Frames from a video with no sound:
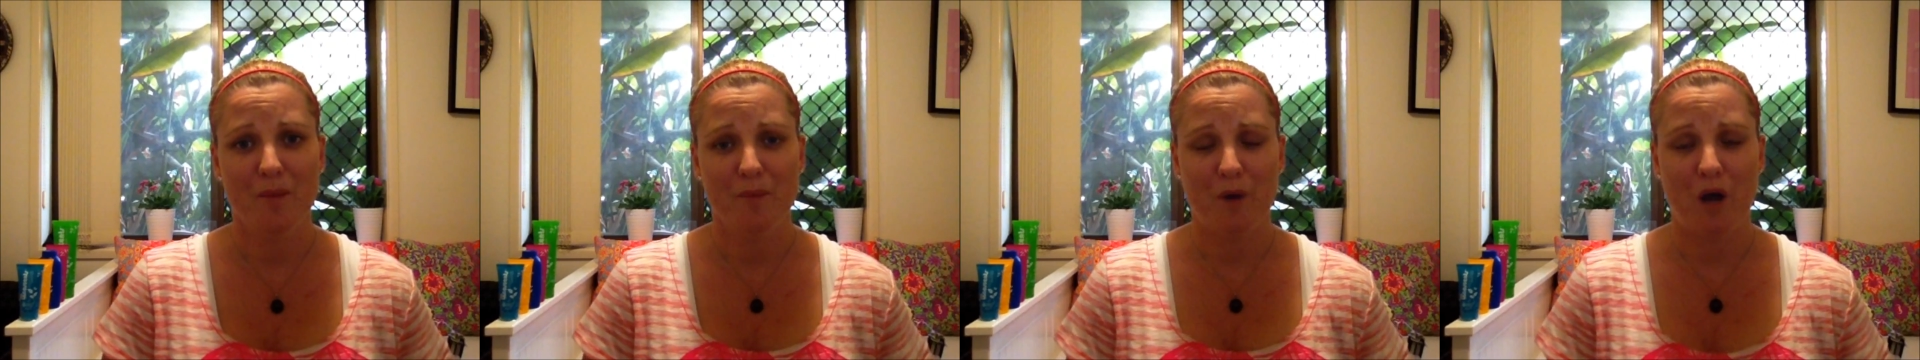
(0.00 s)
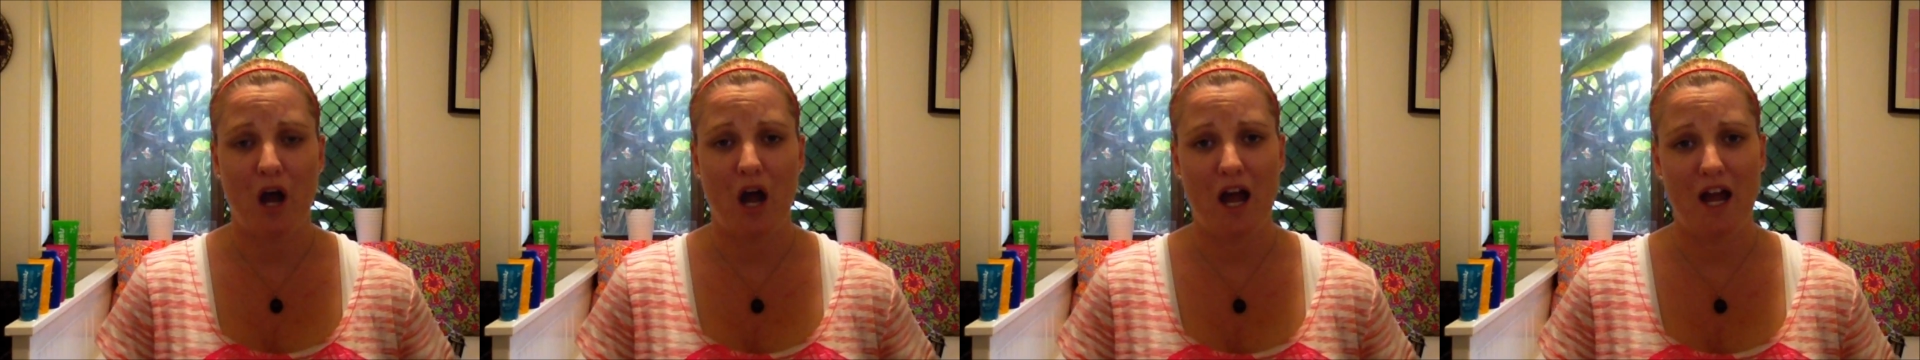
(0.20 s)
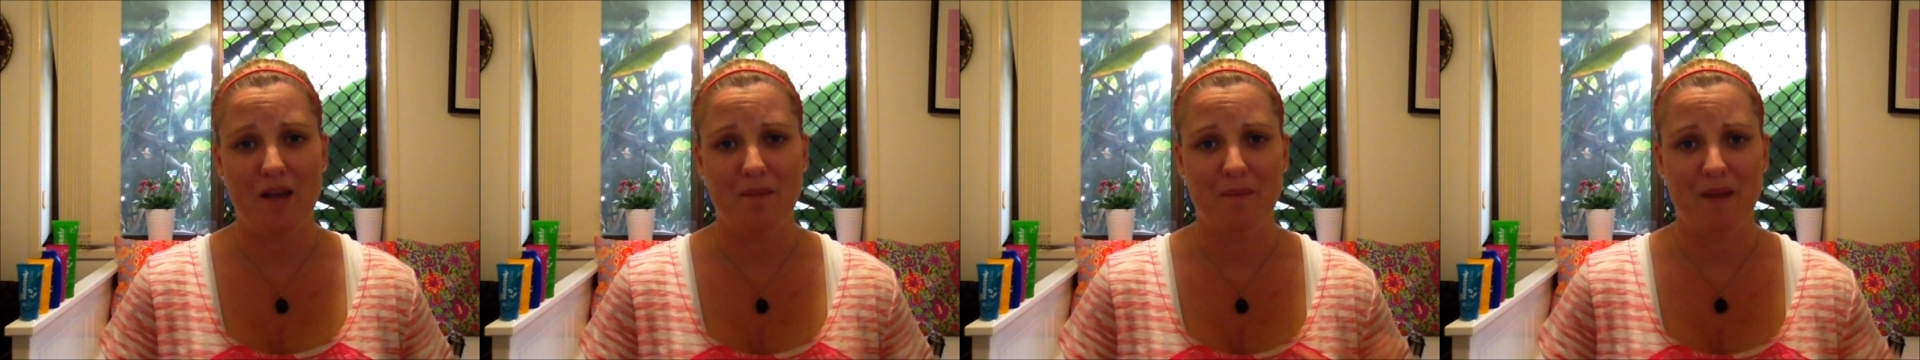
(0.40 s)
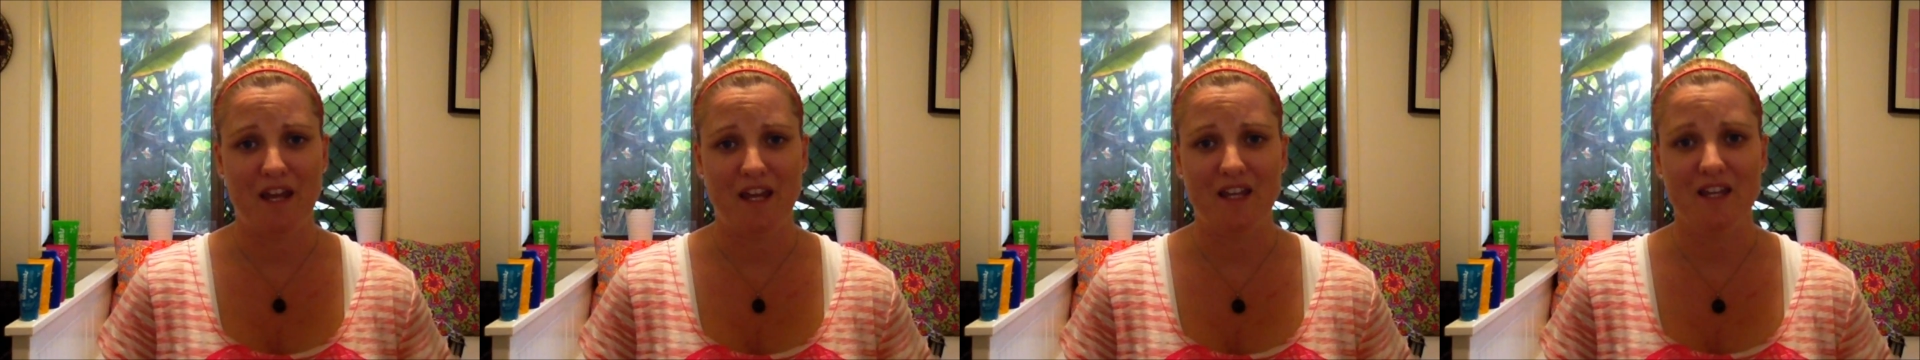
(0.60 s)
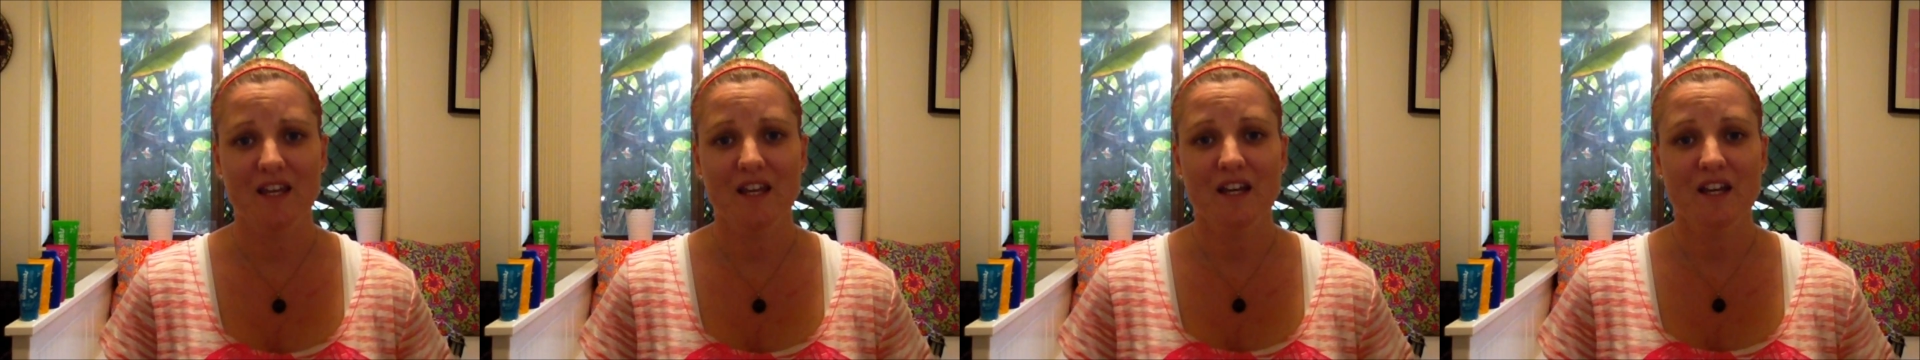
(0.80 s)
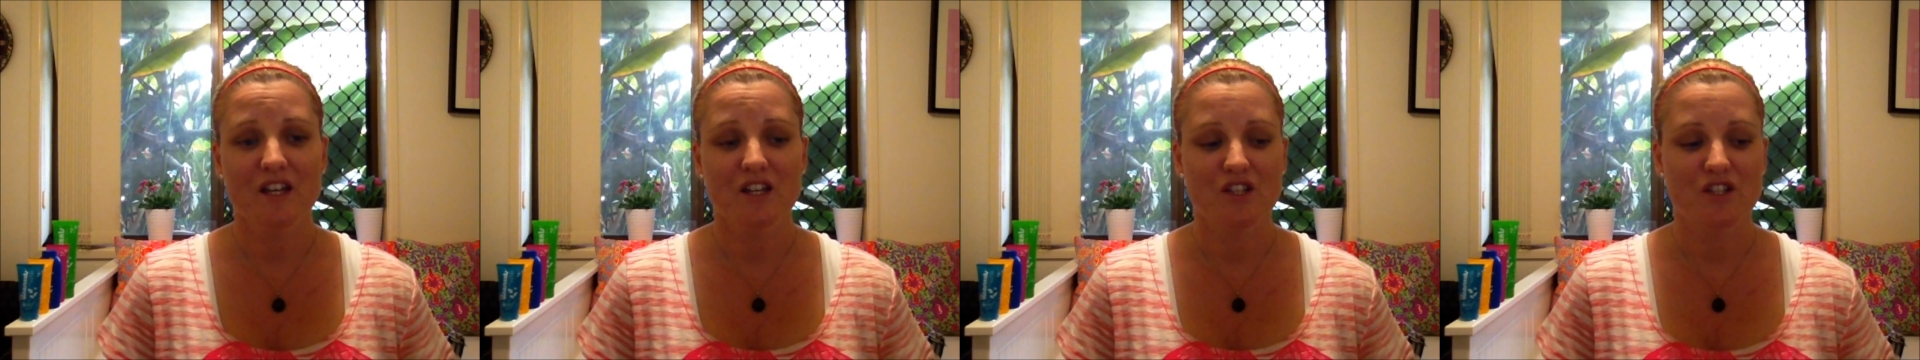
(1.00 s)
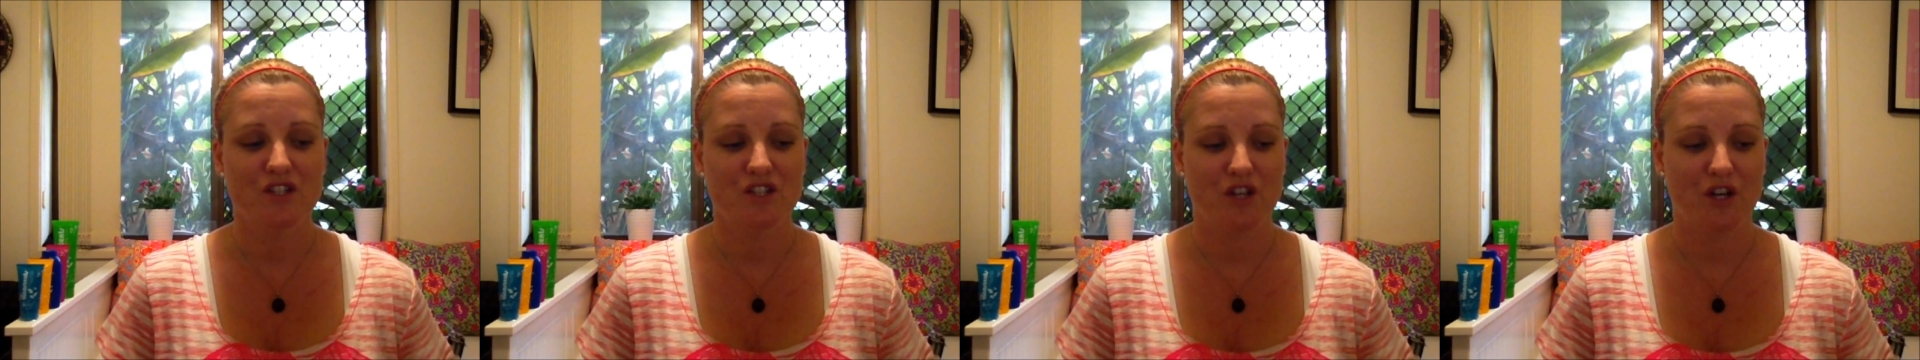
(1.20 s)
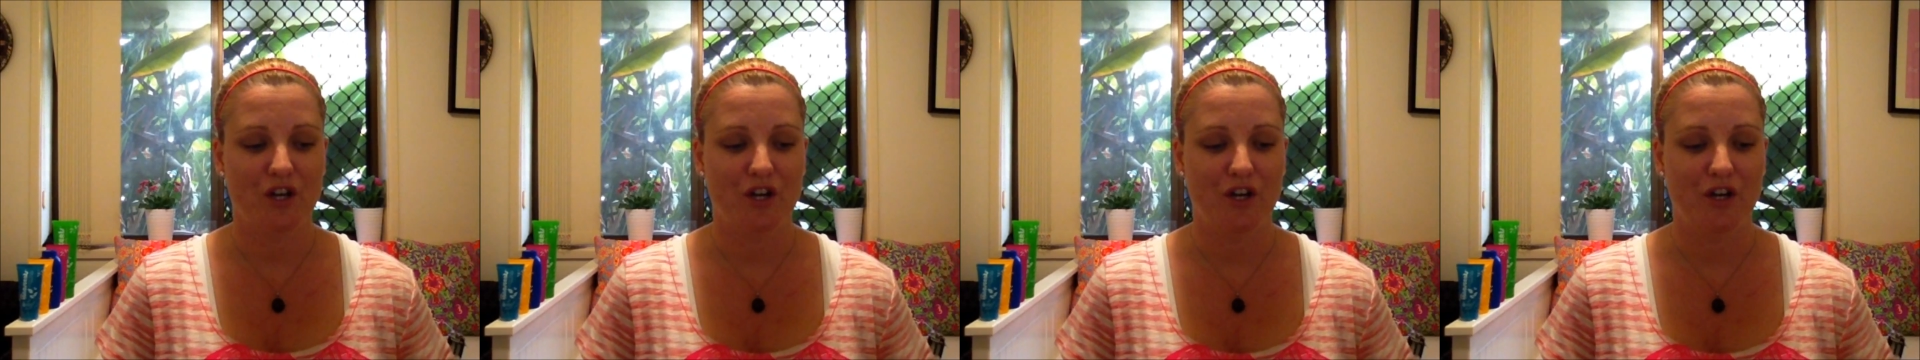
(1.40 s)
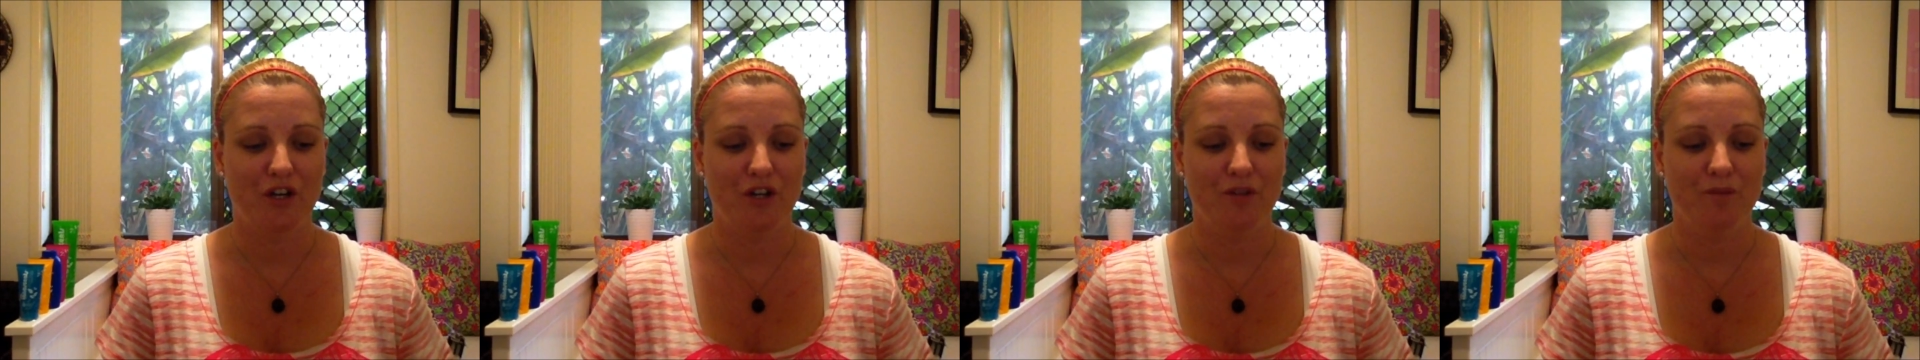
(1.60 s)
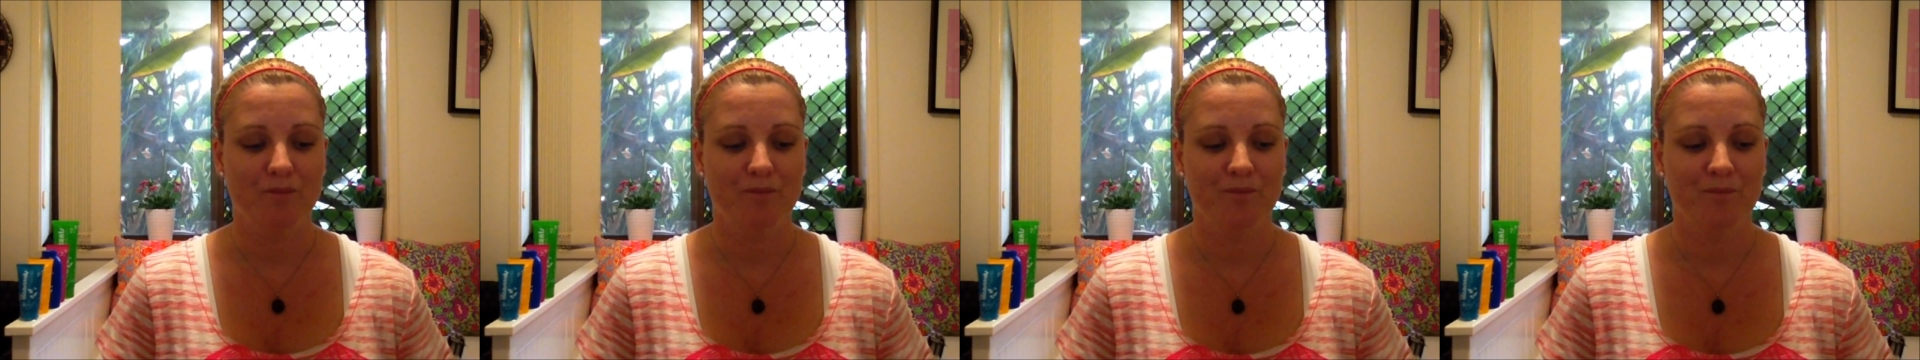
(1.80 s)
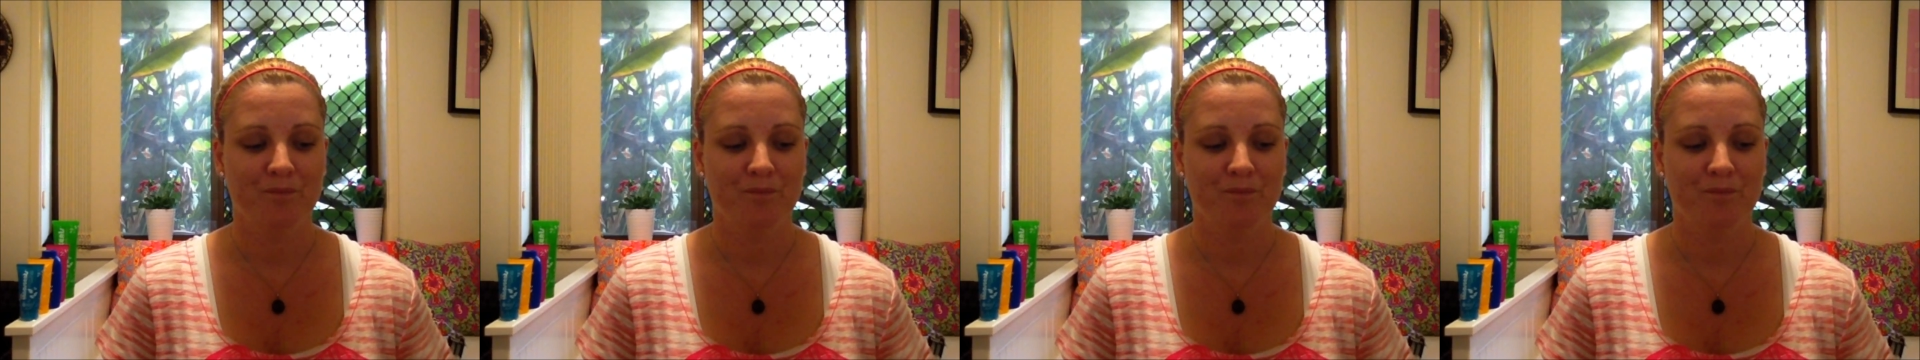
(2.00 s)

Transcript: behind me. So